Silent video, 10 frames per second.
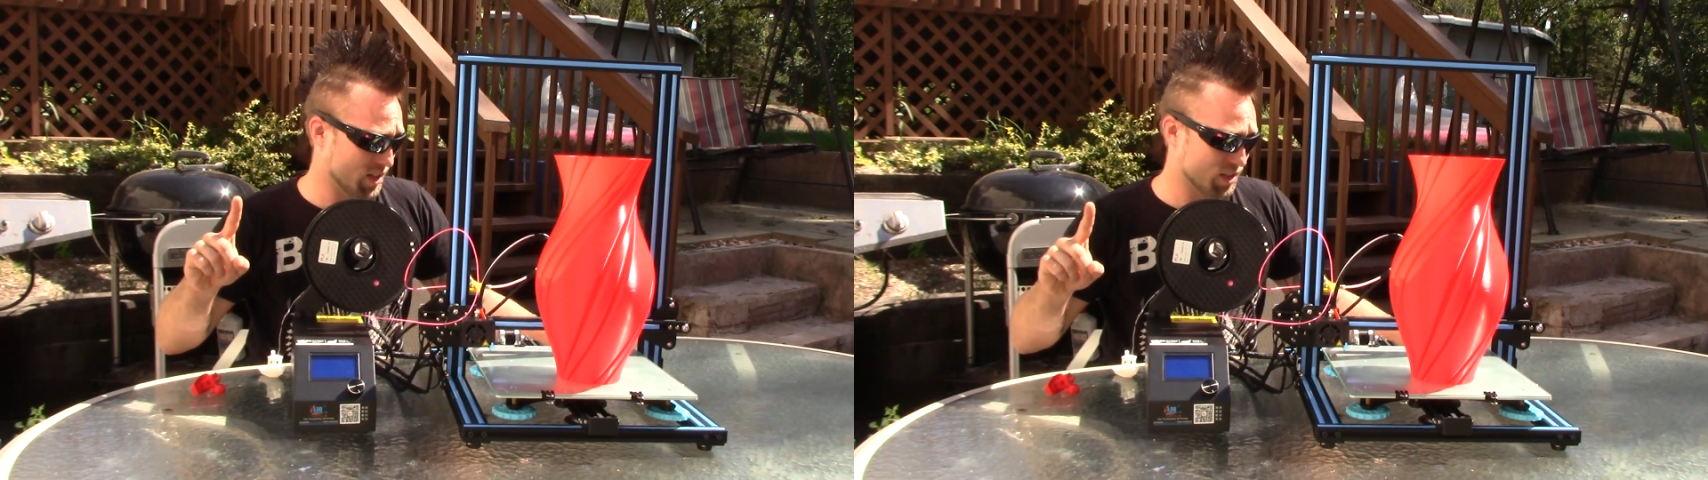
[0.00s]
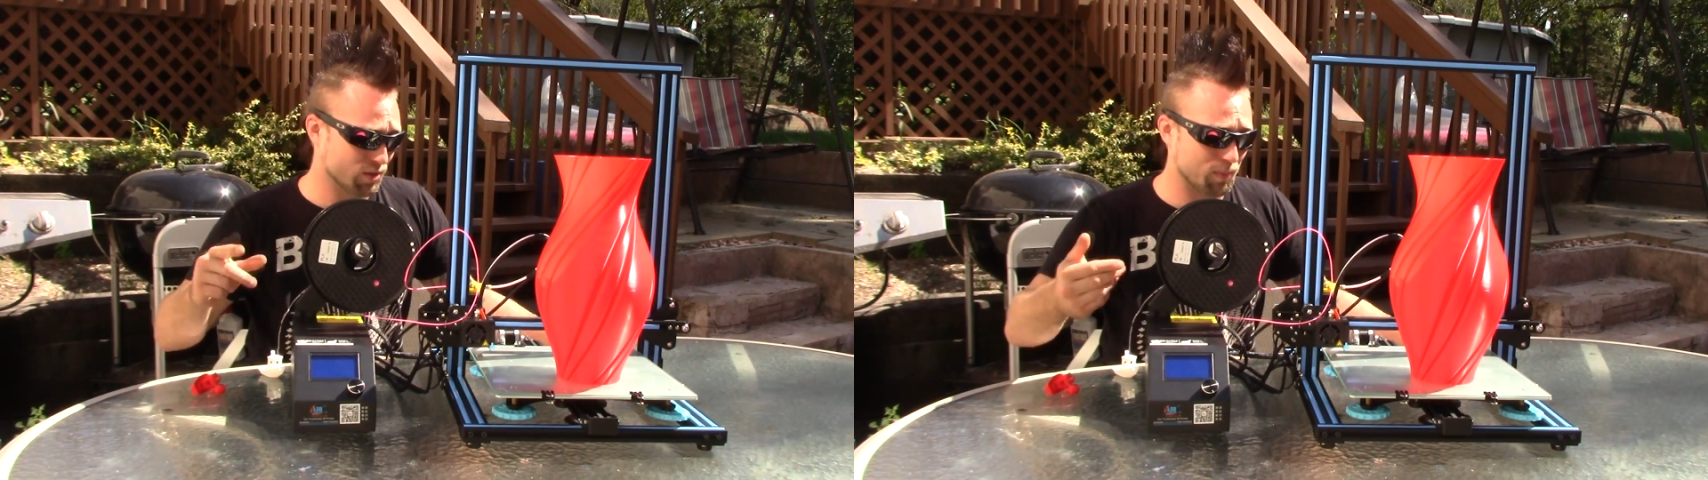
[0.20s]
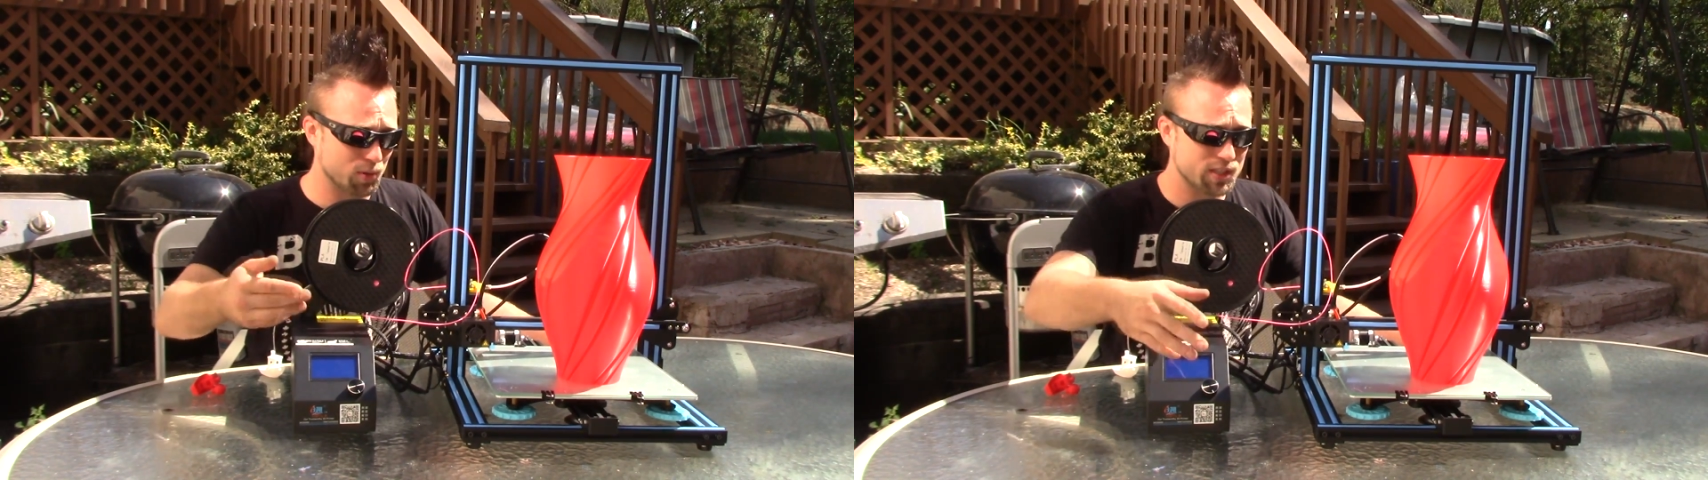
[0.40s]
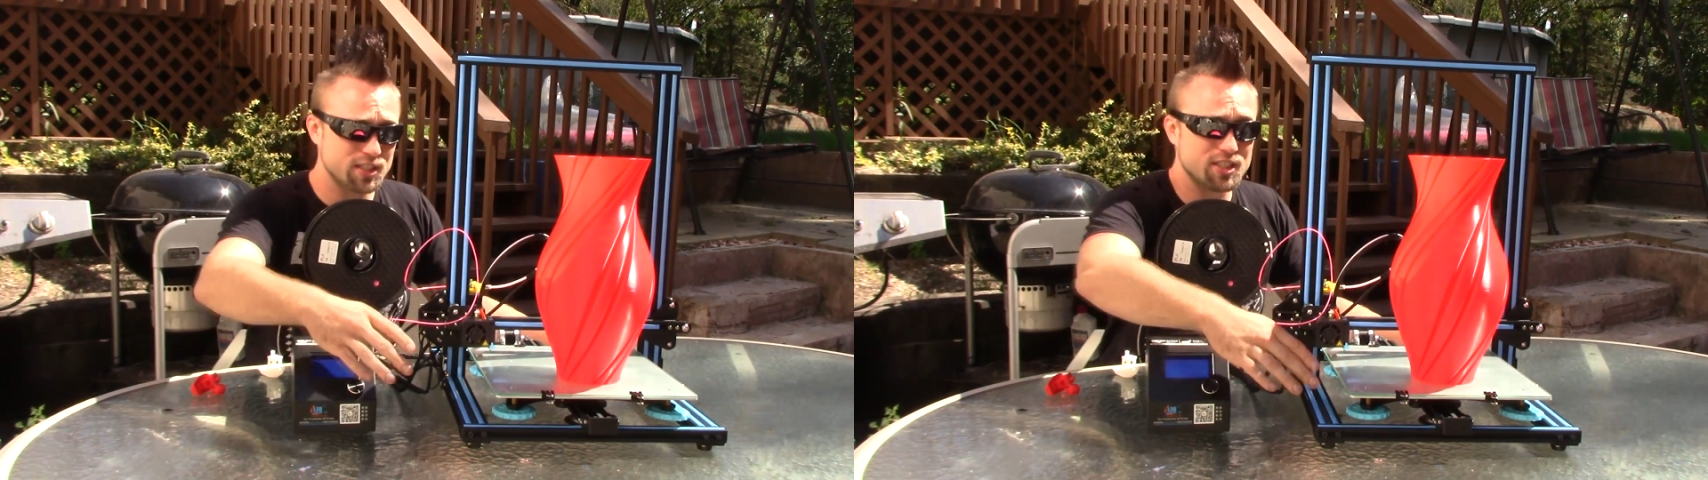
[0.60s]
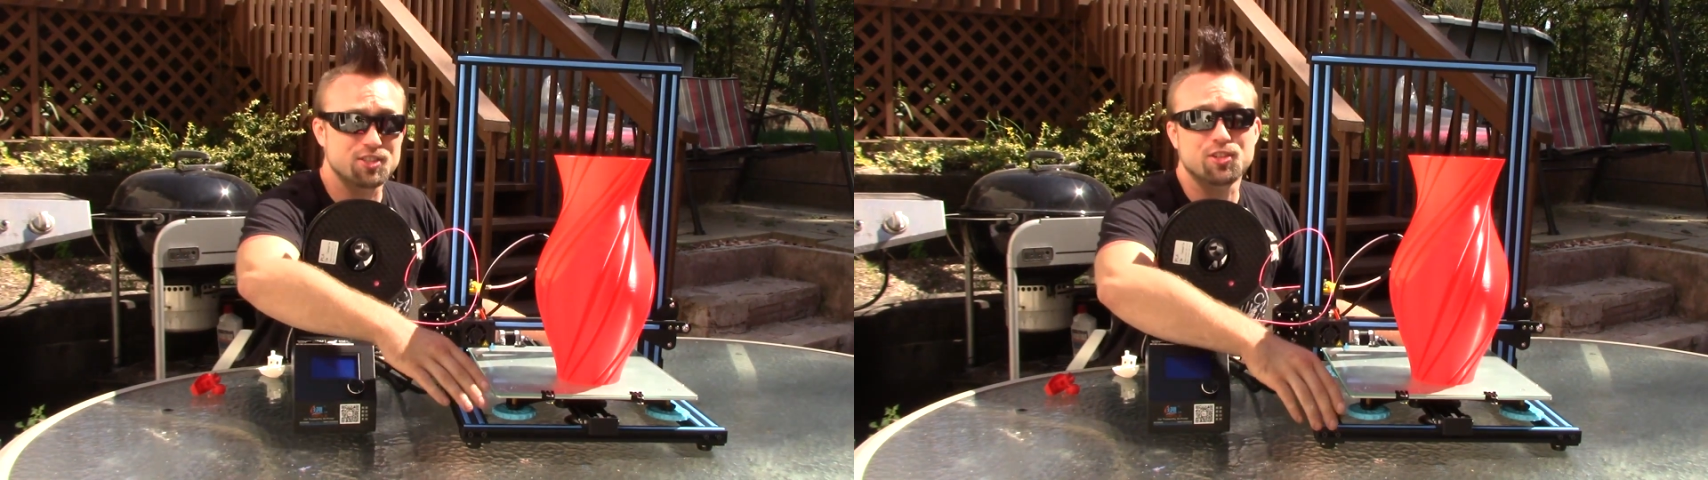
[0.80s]
So I
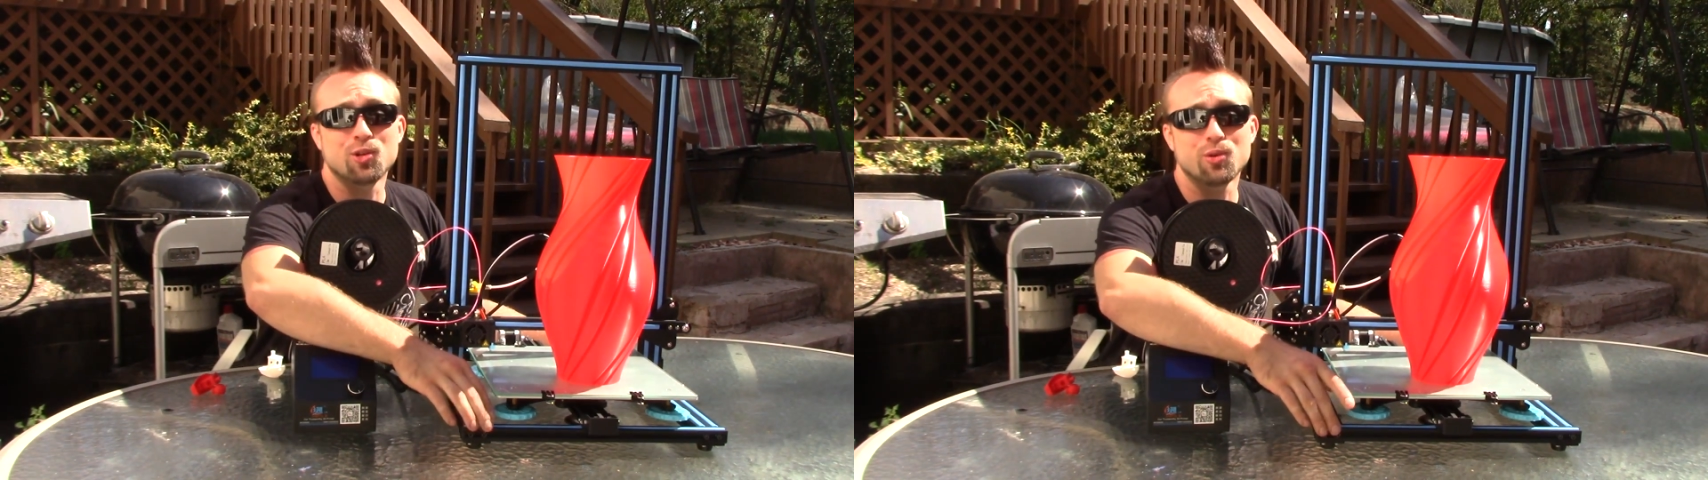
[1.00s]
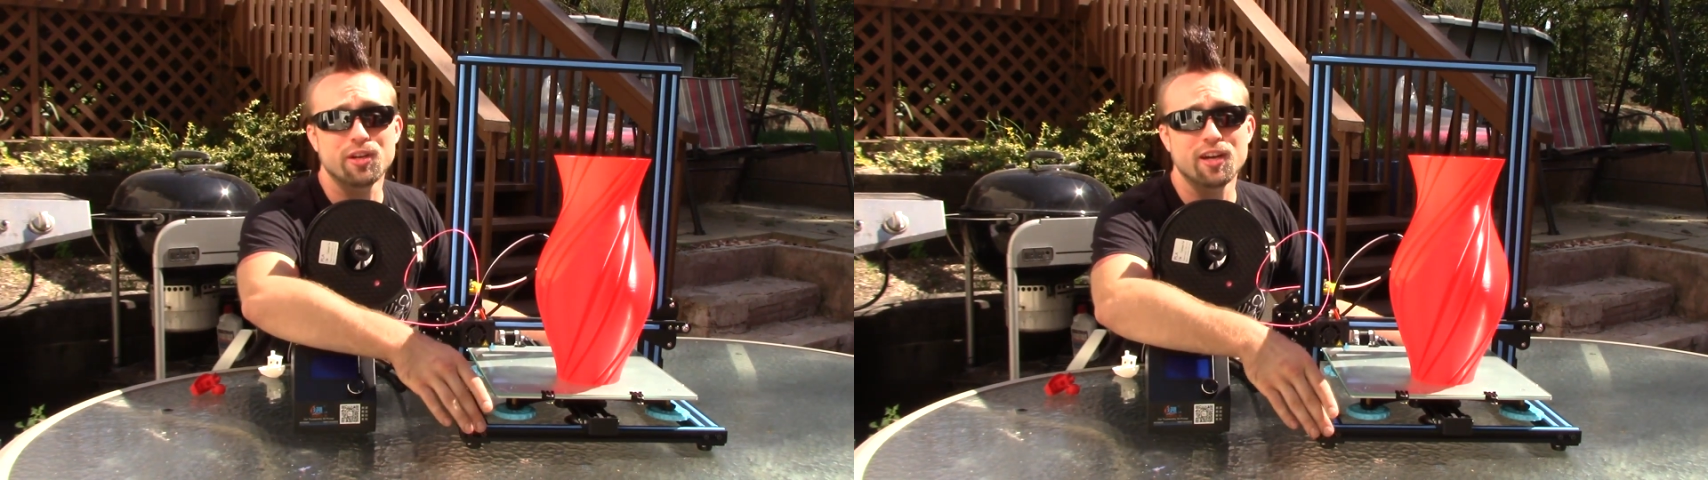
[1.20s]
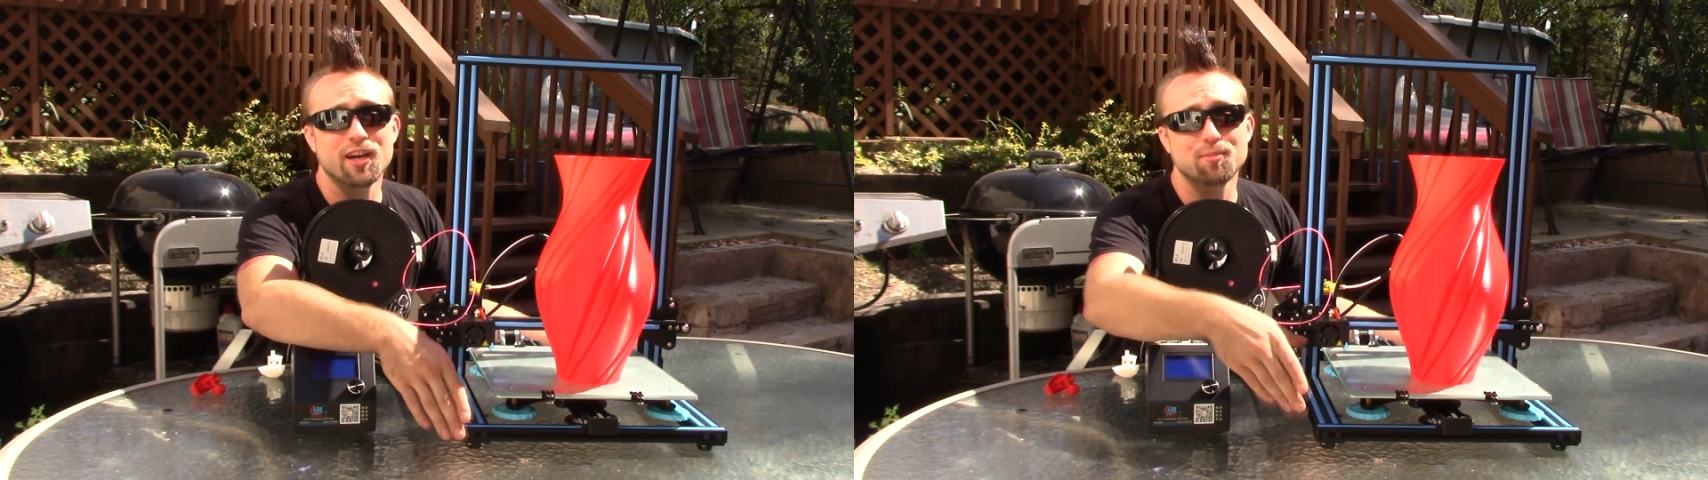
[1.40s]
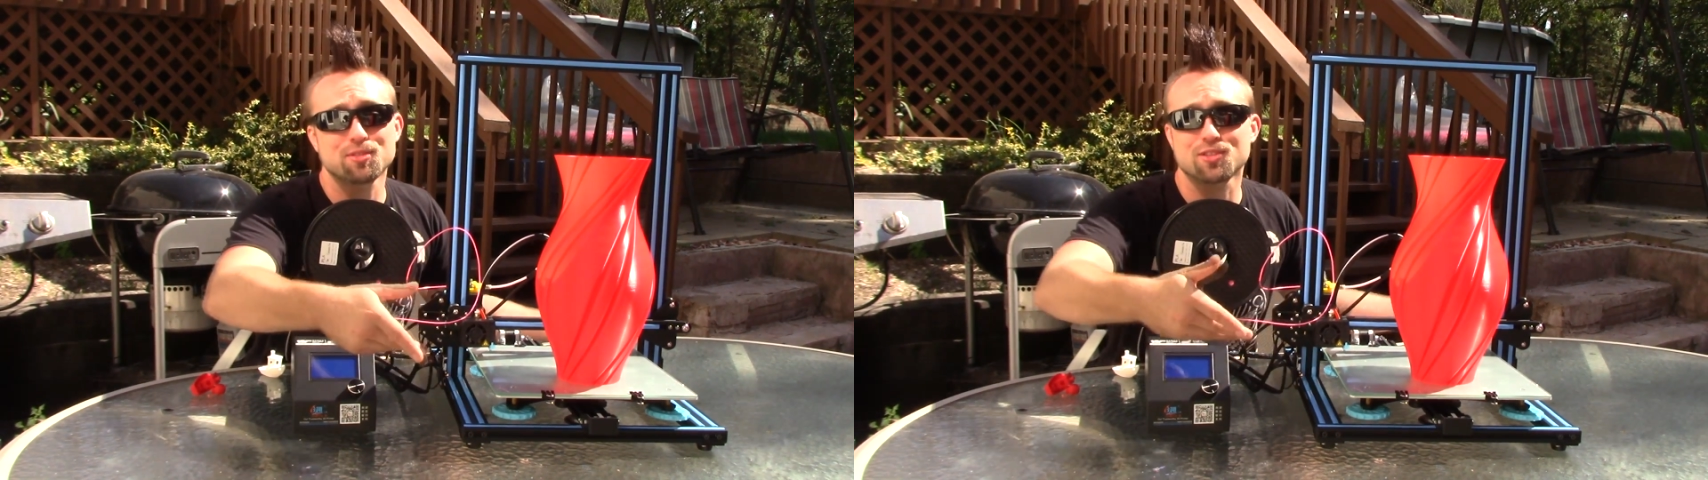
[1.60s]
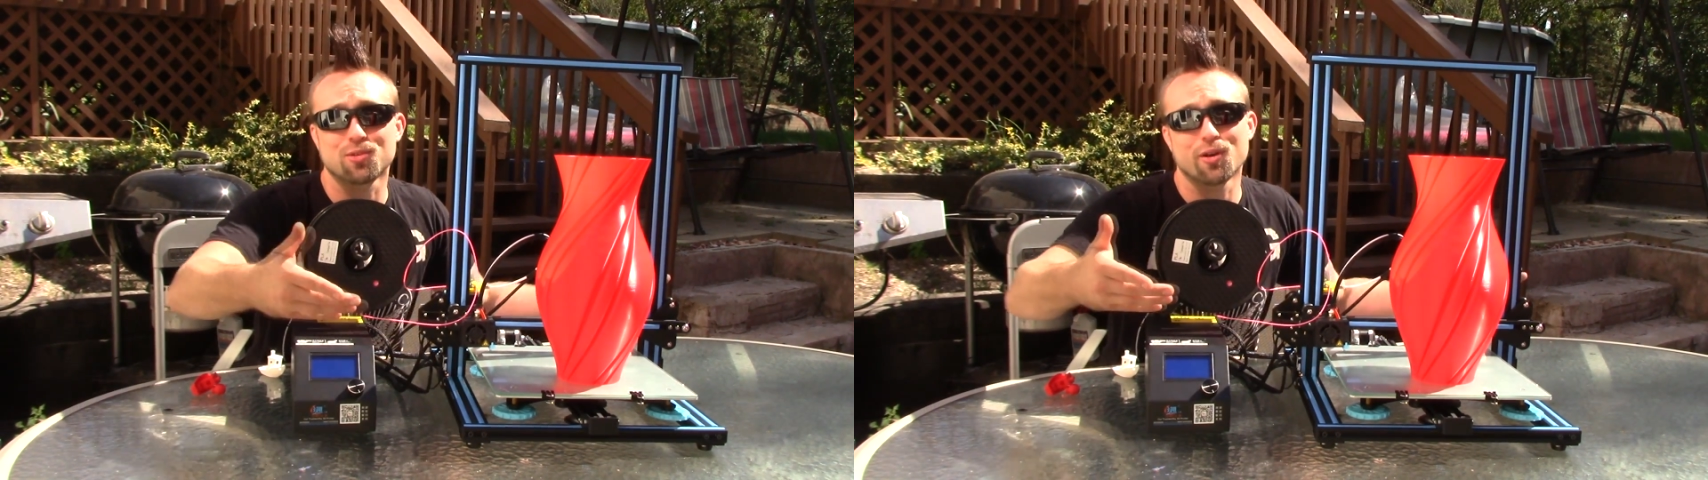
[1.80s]
printed these tuning knobs
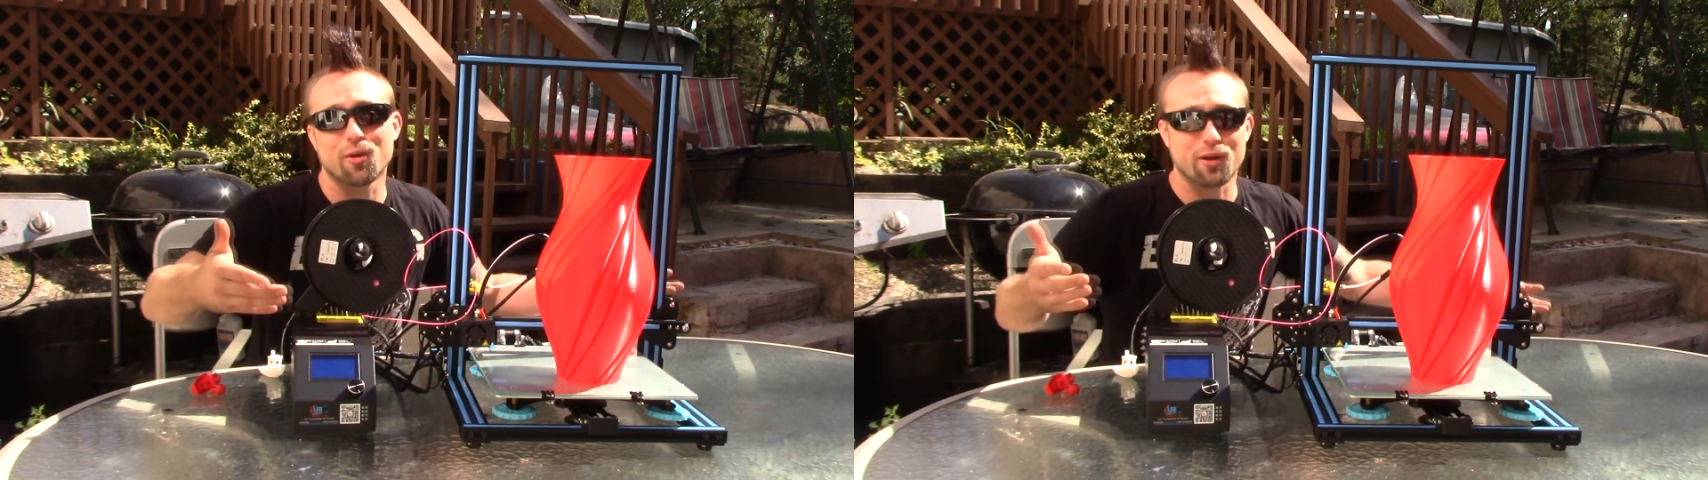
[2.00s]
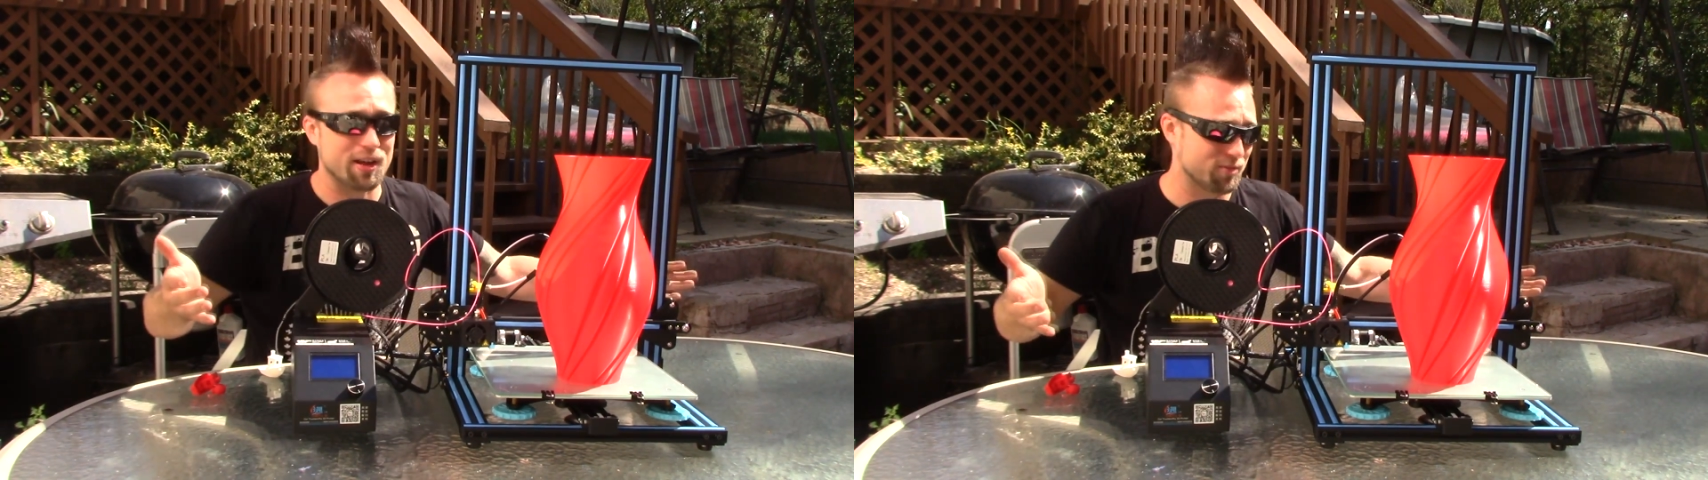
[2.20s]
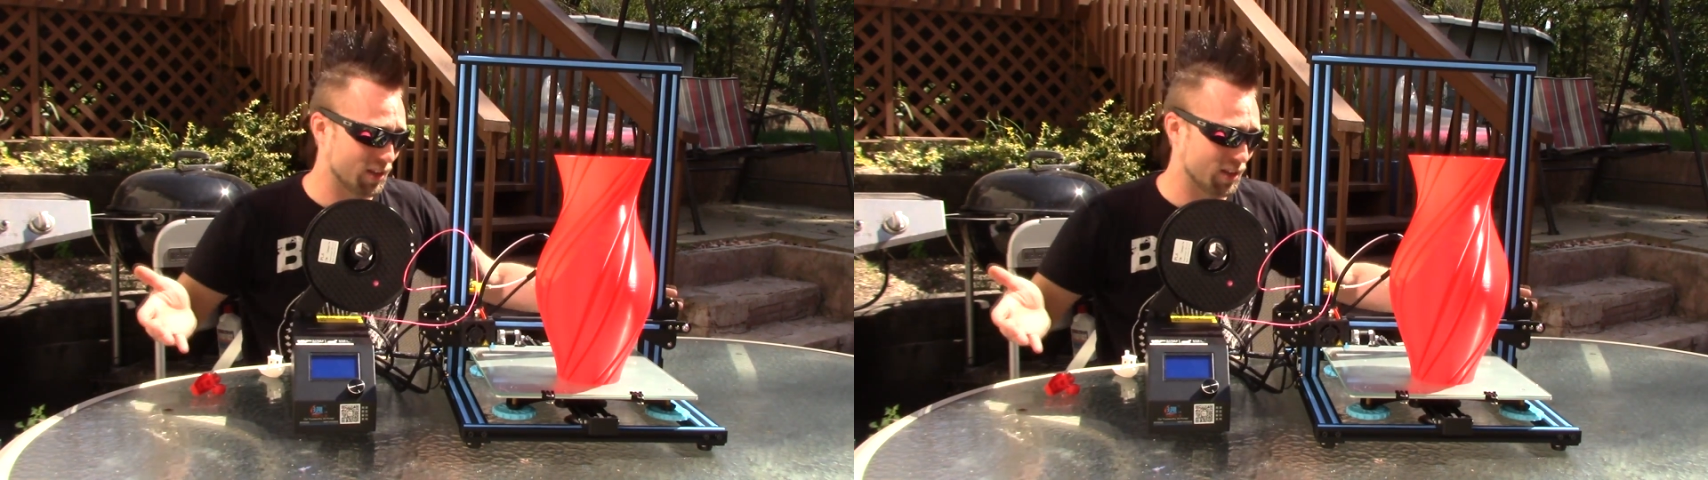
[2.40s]
so when I would have